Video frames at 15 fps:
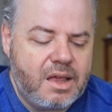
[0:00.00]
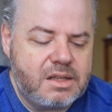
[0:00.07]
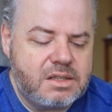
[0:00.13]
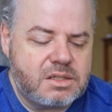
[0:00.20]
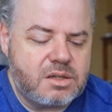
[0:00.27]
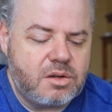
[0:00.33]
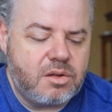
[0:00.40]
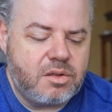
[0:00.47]

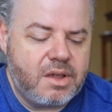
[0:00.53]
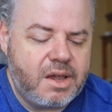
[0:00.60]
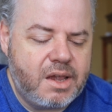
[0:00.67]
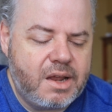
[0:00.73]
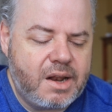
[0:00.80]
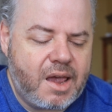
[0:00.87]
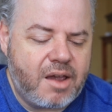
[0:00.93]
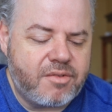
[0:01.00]
so
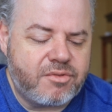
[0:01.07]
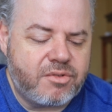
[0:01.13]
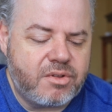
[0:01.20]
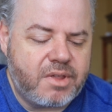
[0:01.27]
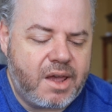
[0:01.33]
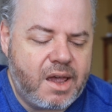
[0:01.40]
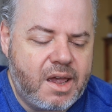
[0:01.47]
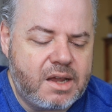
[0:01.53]
then after
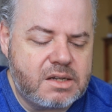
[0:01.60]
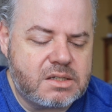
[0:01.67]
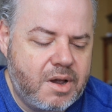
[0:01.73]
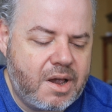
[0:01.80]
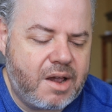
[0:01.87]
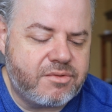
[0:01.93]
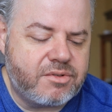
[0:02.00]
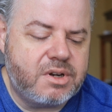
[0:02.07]
that,
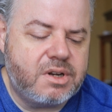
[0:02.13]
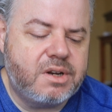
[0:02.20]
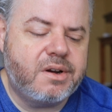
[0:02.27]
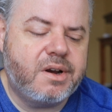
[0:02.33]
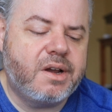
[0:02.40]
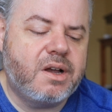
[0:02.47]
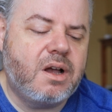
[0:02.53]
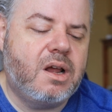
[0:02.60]
after dinner,
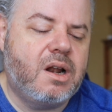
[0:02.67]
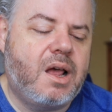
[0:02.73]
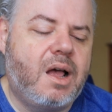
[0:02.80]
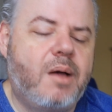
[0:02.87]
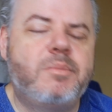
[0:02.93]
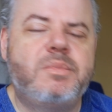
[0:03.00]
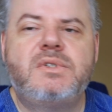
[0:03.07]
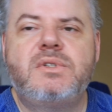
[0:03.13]
I got
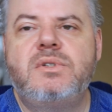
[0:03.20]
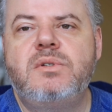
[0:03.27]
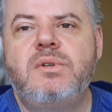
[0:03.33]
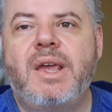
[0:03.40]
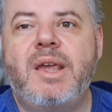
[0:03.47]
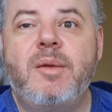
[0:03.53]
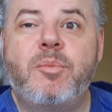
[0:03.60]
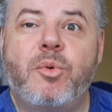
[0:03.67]
up to
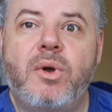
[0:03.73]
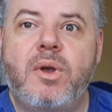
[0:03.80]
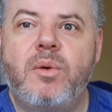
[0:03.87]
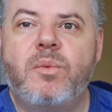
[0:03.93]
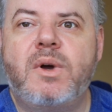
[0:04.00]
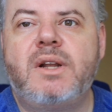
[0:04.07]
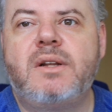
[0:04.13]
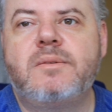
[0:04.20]

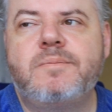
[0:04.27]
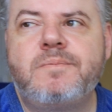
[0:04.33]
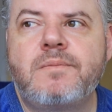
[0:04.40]
8.1.